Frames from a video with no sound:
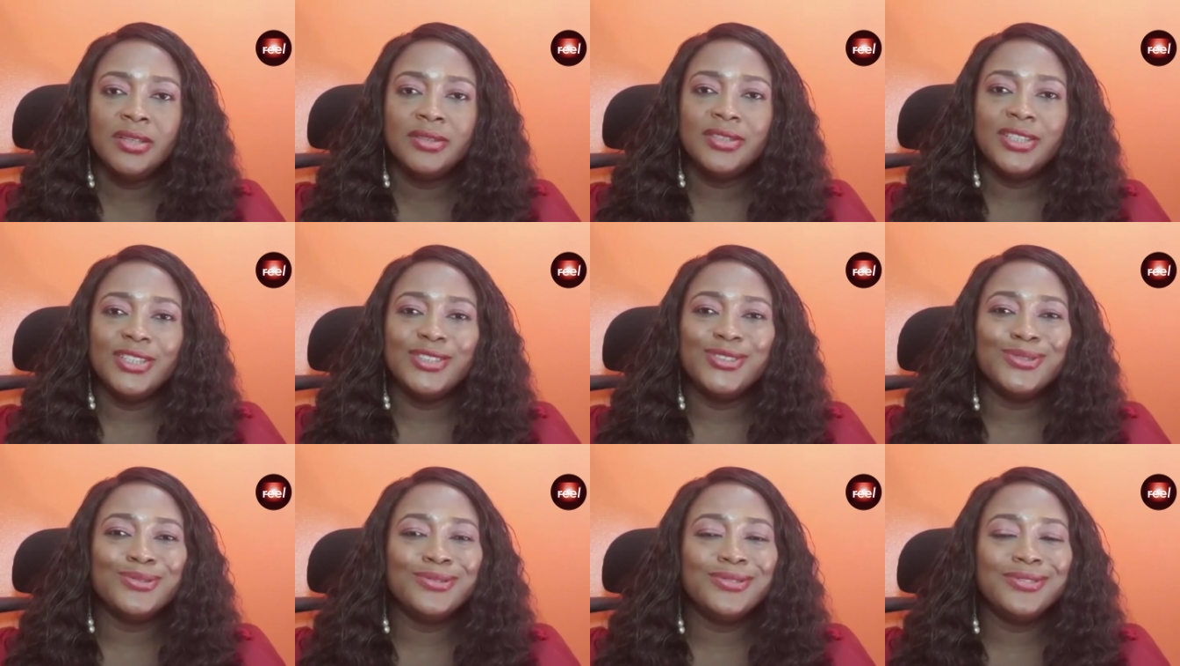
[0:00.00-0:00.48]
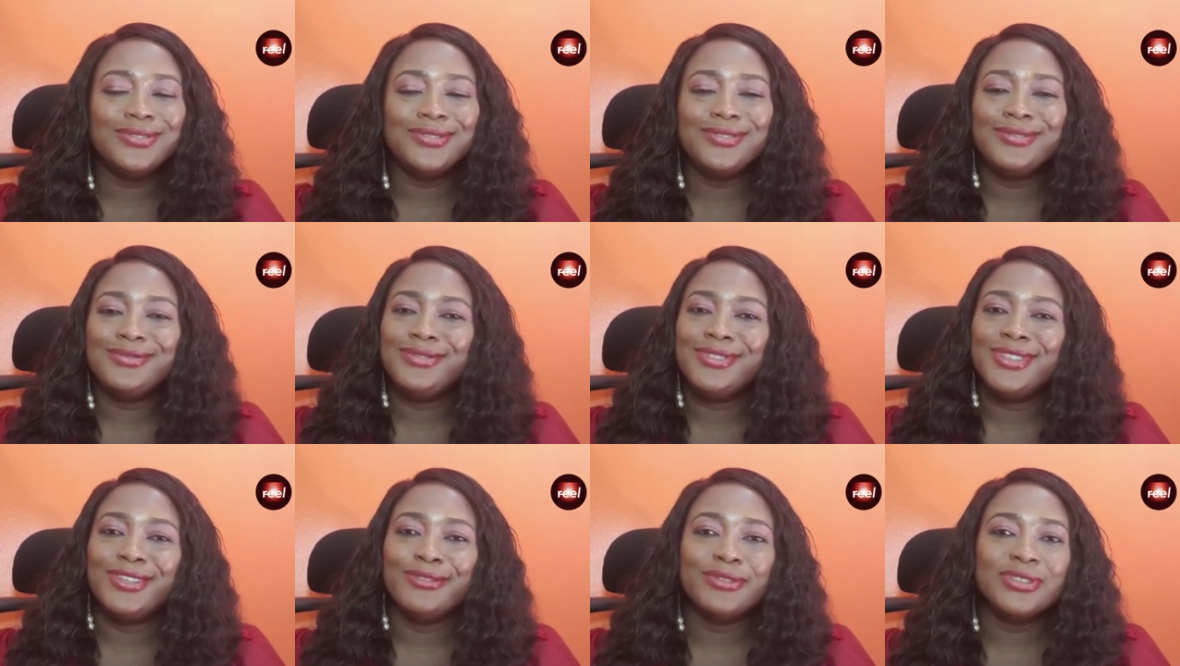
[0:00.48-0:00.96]
they should
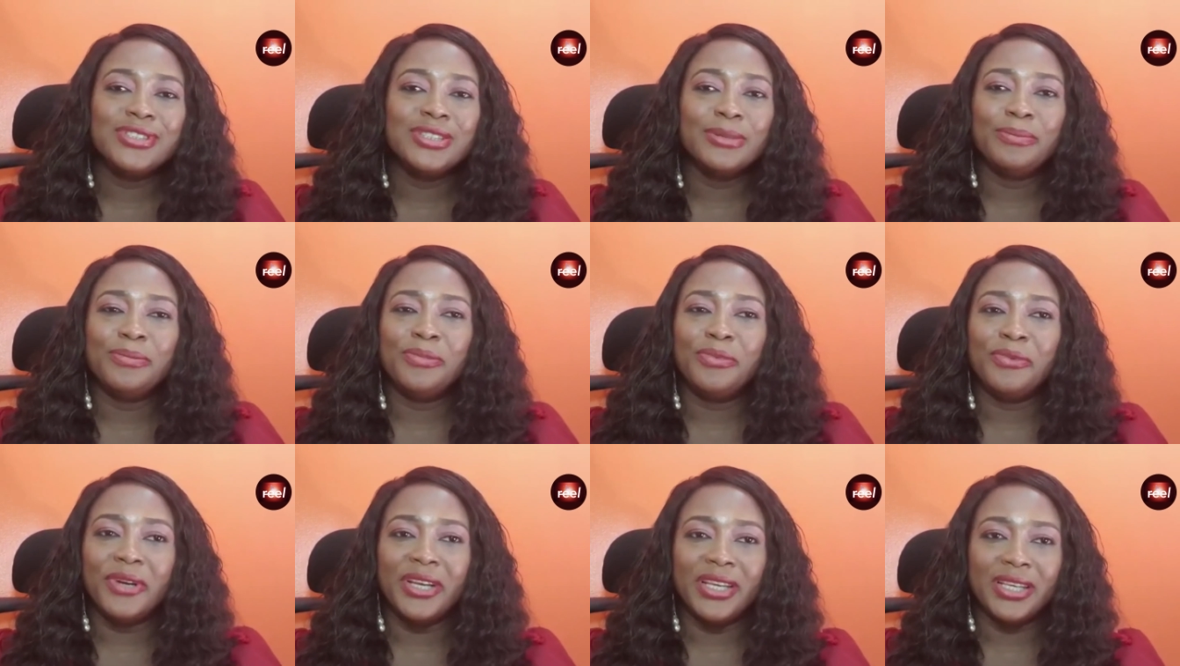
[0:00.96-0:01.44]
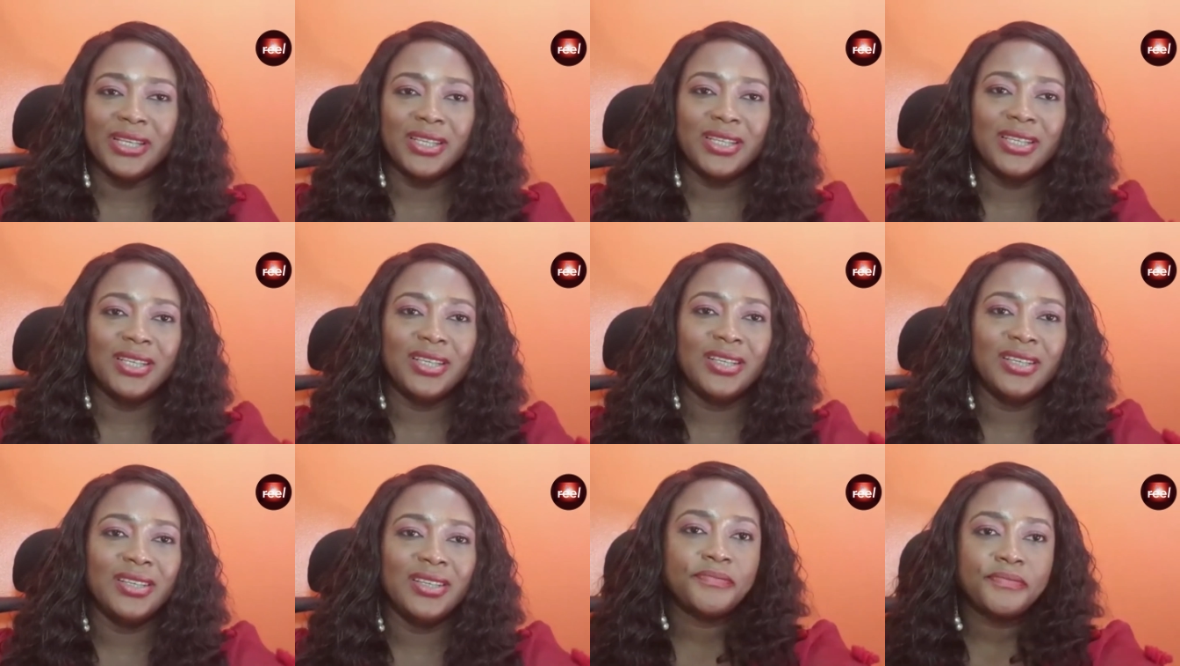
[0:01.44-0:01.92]
give it a
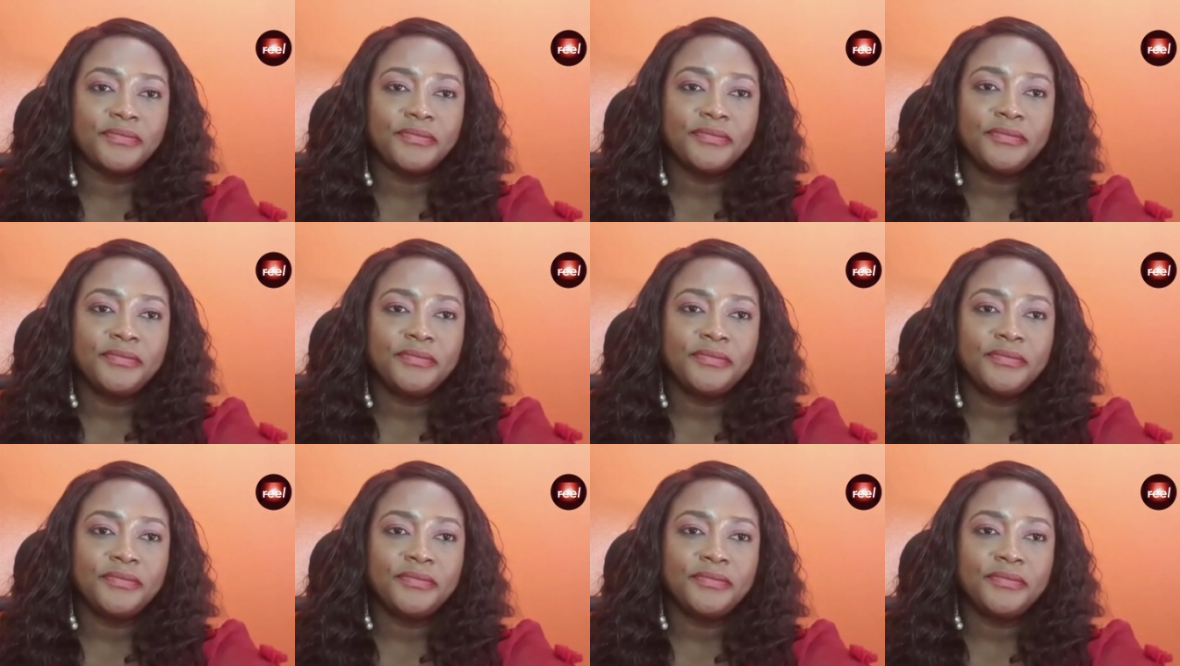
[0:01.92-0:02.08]
break.